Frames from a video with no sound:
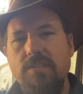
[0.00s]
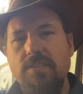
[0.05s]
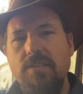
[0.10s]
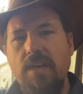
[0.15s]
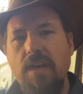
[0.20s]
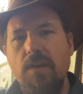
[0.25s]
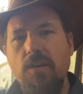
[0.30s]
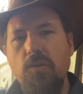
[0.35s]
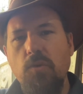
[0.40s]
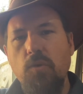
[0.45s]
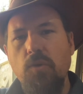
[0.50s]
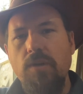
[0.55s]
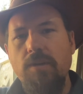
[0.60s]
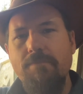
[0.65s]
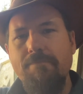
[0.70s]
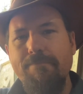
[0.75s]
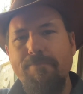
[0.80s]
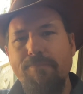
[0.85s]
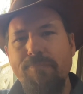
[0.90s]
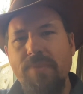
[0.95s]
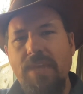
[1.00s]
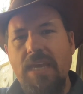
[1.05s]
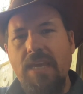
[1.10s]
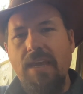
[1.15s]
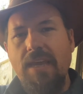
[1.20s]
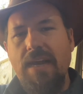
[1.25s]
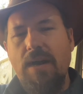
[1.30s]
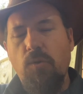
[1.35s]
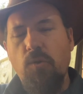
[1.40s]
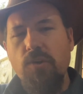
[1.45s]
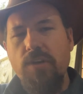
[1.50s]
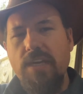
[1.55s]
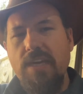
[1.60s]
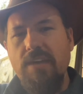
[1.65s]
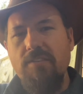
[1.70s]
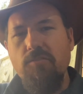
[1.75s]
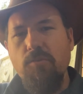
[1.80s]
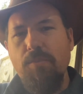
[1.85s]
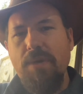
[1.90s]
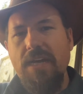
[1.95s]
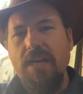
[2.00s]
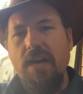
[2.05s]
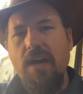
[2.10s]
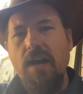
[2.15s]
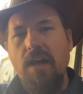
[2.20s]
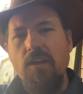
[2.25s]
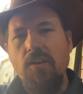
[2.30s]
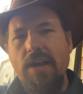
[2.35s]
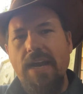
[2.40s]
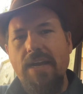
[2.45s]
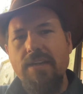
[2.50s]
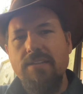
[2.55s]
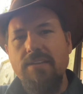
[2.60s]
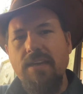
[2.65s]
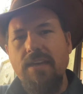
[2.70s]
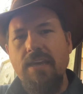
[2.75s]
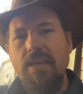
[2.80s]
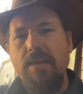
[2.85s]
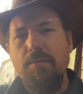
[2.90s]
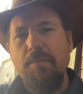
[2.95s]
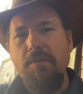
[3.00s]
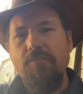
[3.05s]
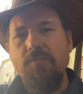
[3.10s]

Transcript: So I want to give a big holler out to him.